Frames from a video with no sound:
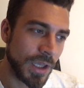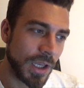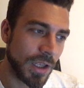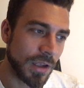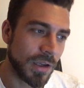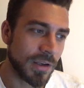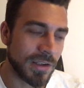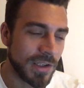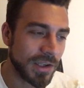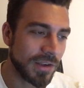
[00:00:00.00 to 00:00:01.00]
he
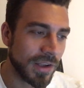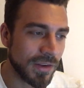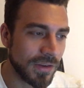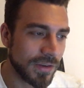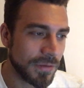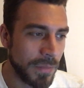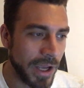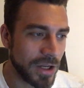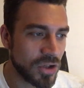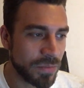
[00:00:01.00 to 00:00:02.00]
his distance
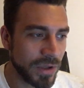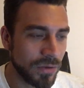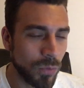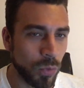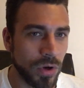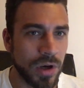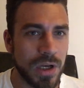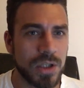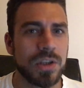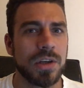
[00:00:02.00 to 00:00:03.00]
management would
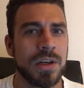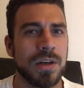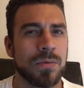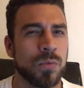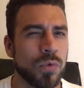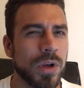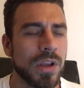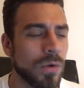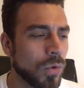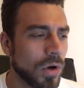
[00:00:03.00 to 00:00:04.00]
not
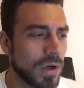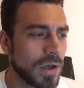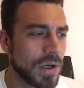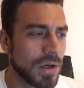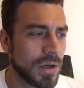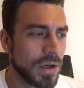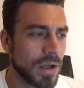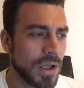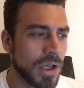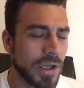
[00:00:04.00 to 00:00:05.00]
really work
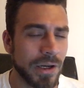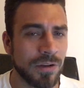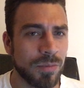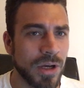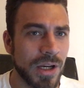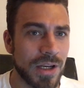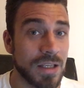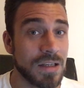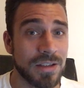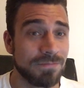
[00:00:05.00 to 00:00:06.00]
uh, against
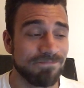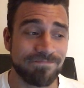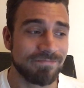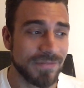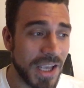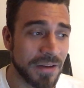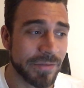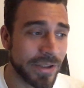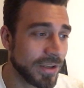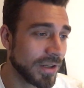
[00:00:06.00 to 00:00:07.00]
Maia, and
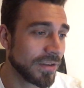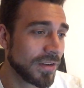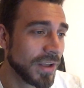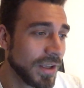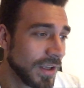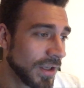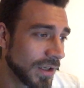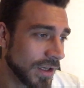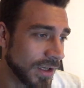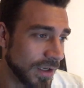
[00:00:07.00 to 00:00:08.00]
yeah, it didn't.
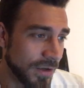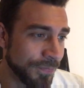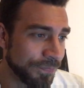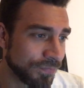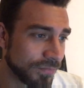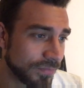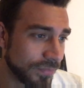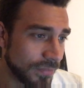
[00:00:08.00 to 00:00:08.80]
Um,